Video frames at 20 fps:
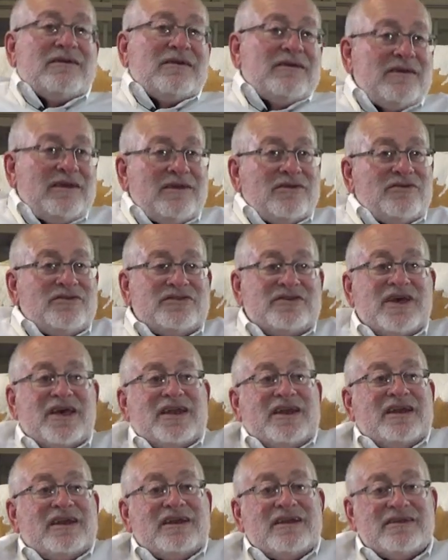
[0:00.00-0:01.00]
you
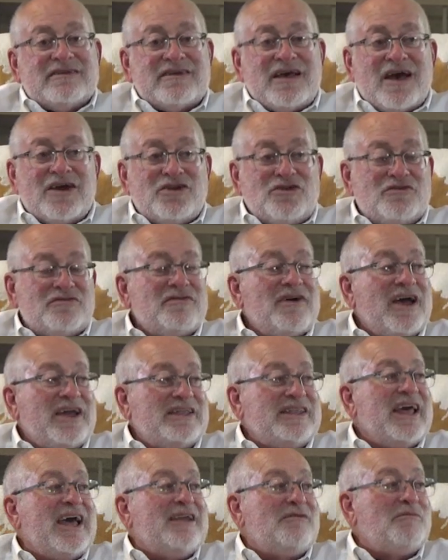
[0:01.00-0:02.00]
said it, is how do you
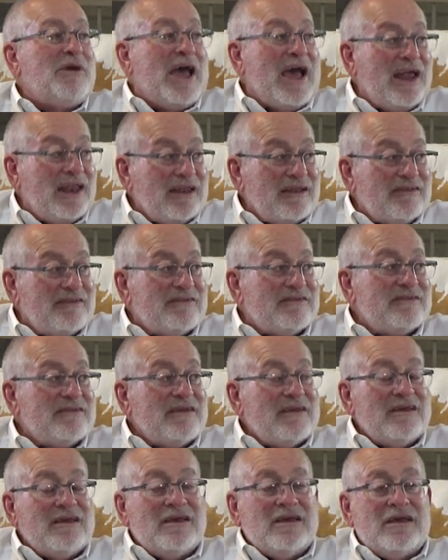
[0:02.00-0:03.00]
find that balance
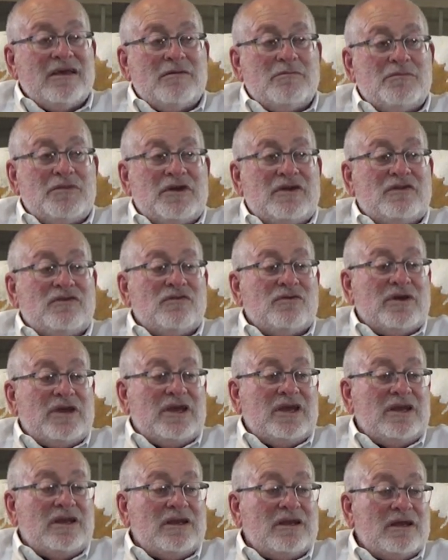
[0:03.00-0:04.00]

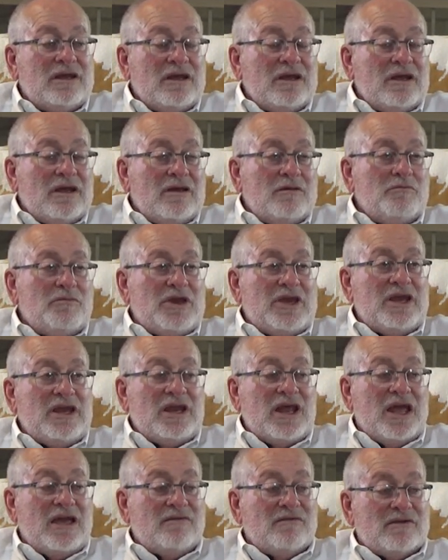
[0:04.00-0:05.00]
between being
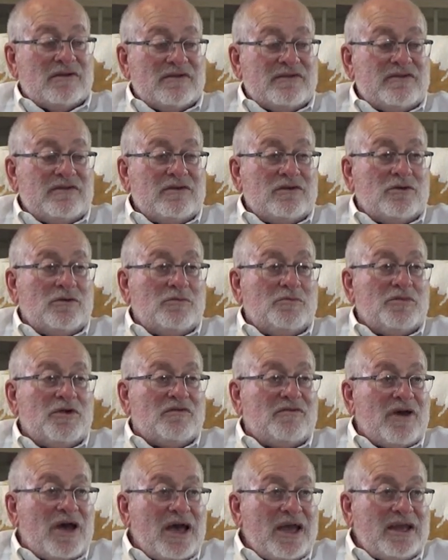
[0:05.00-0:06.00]
able to
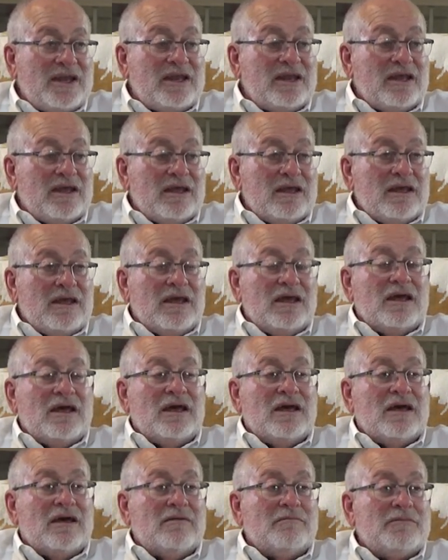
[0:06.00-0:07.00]
provide,
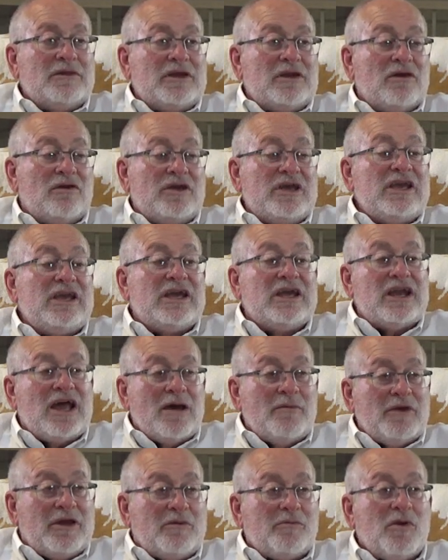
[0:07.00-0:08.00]
um, you know,
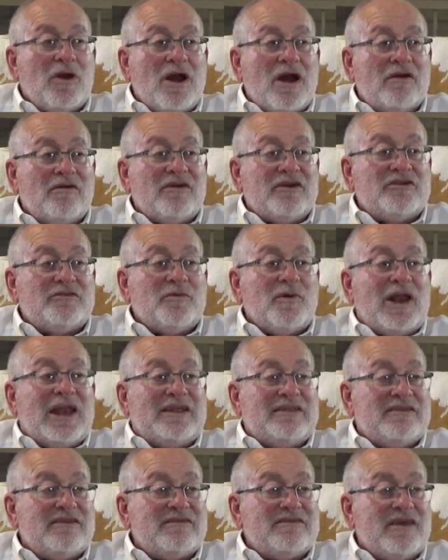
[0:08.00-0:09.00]
economic progress while
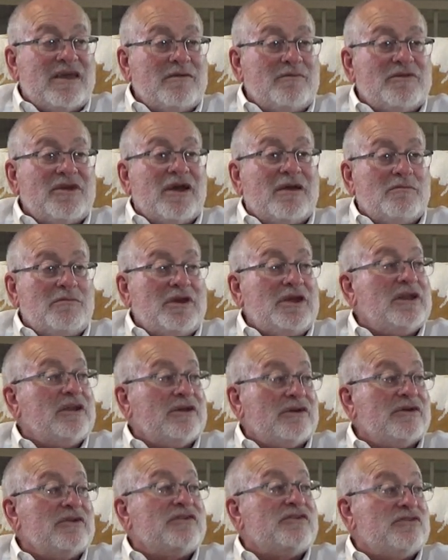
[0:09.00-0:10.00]
at the same time being a
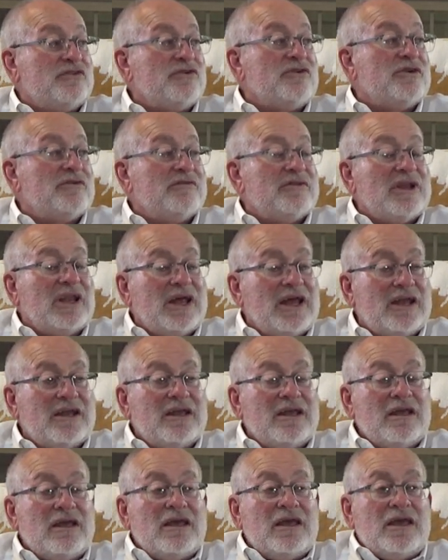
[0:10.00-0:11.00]
good steward of the land.
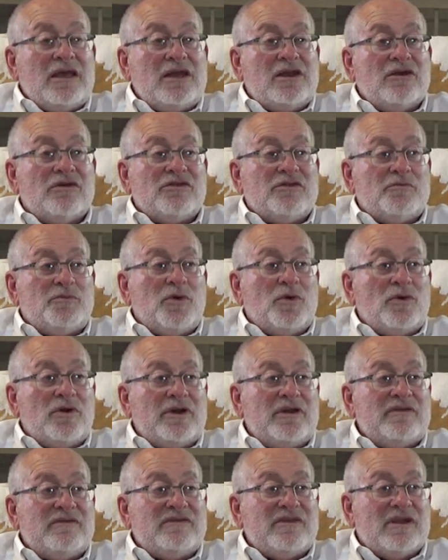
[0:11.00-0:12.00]
You know, the
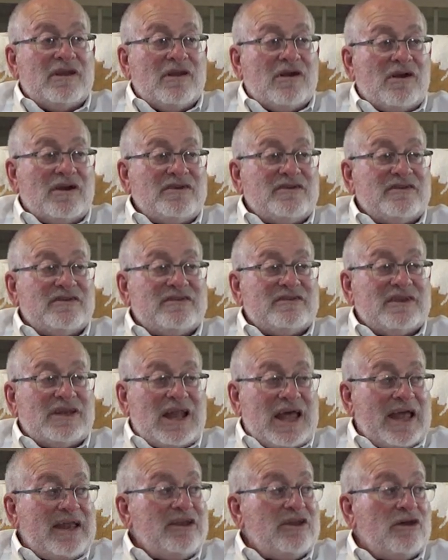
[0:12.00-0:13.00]
port is the largest
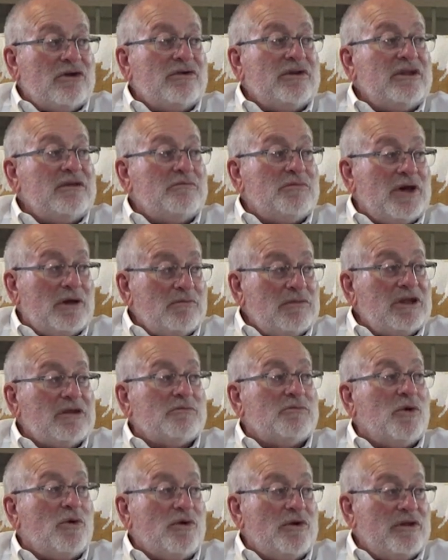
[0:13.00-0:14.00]
landowning
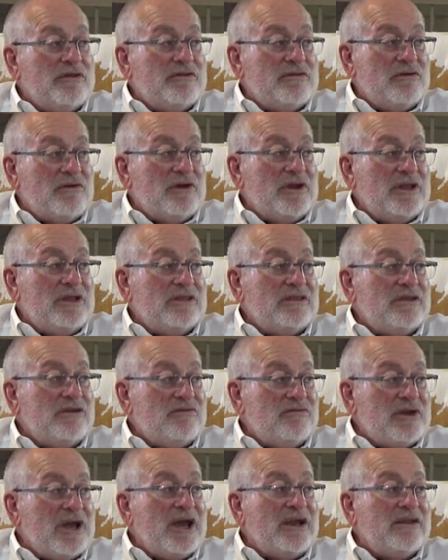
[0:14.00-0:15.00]
public port authority in the
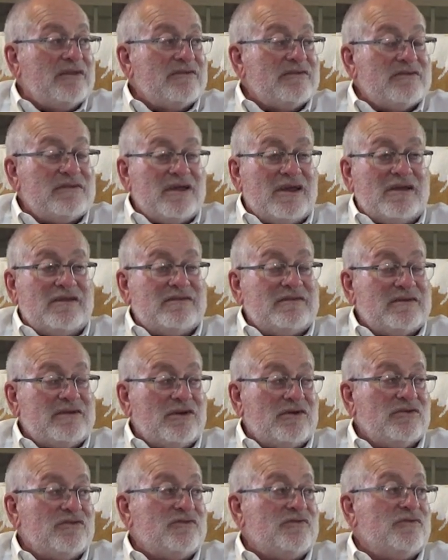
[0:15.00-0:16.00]
United States. It
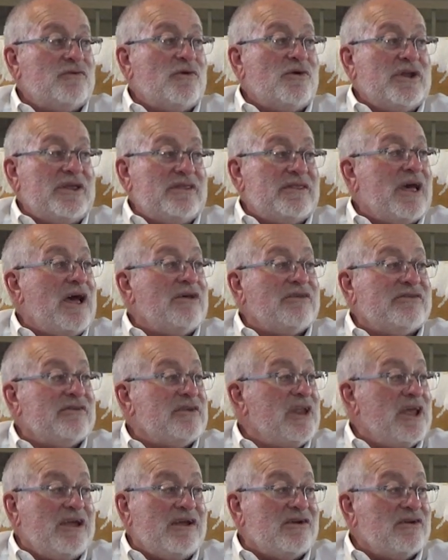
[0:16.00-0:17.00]
owns
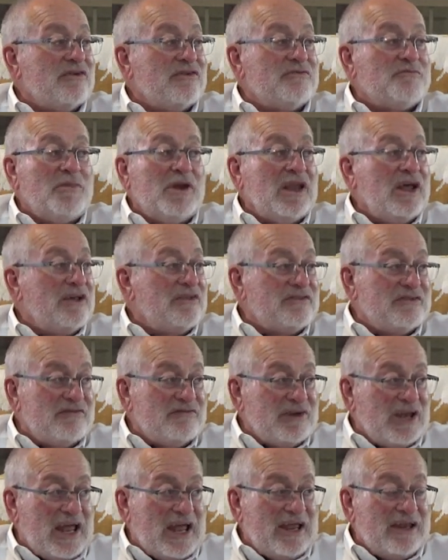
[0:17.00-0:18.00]
40,000 acres plus
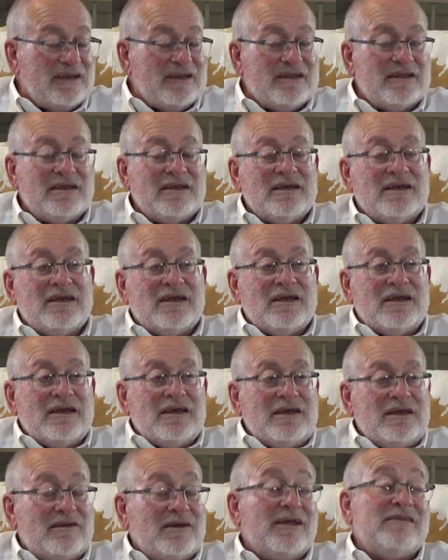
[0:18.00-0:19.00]
of land.
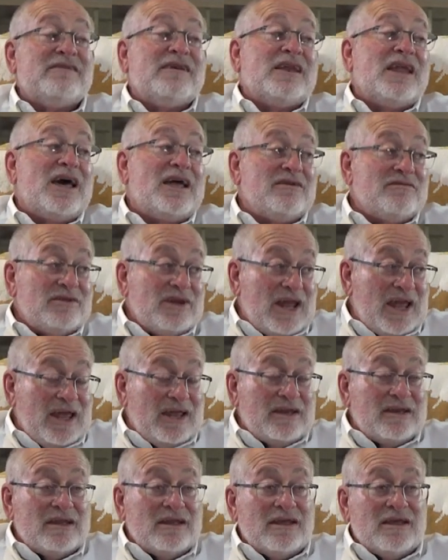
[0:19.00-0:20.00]
Yeah, that's a lot of
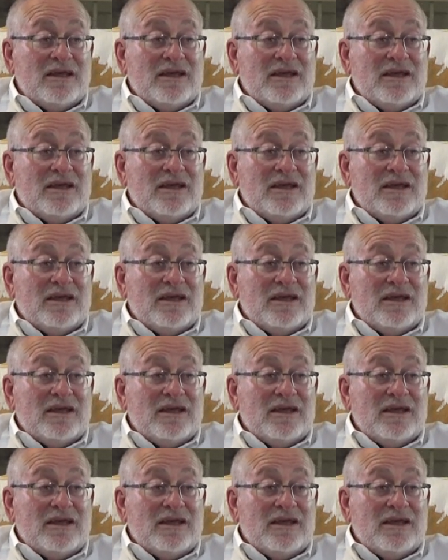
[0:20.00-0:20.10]
land.